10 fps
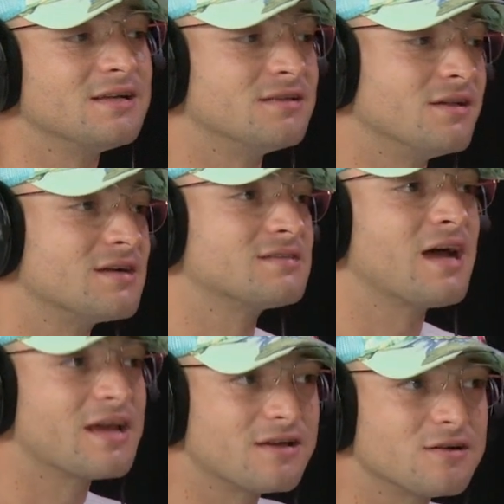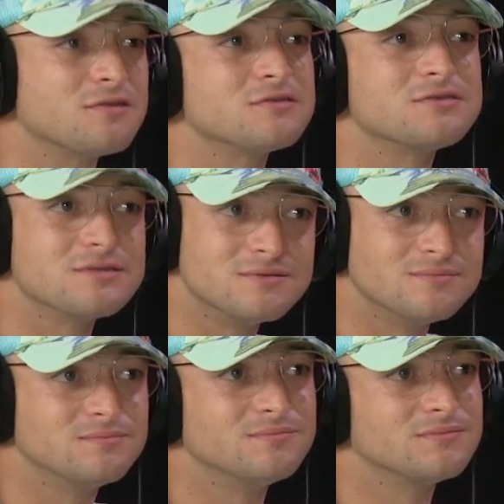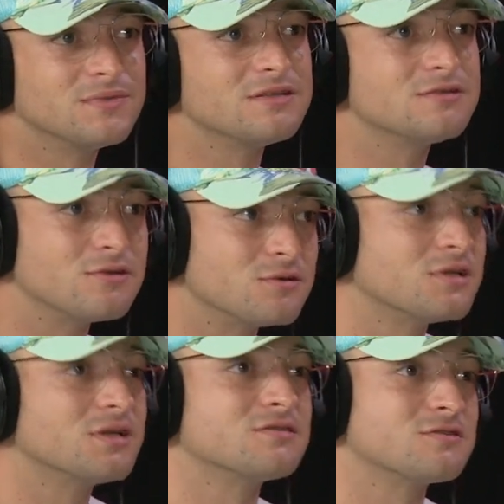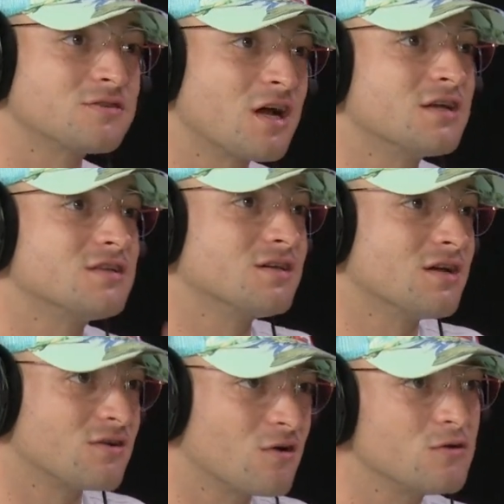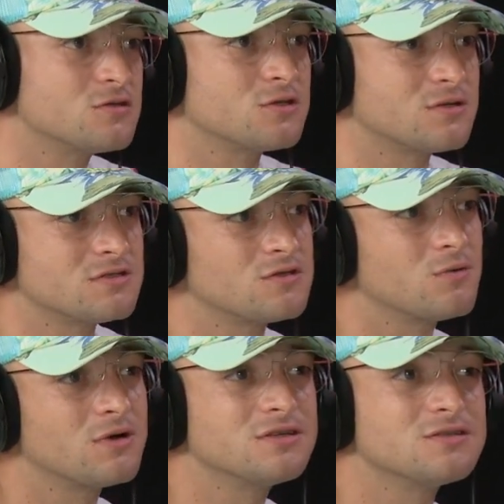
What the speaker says: there are cycles in history and society and culture and so on.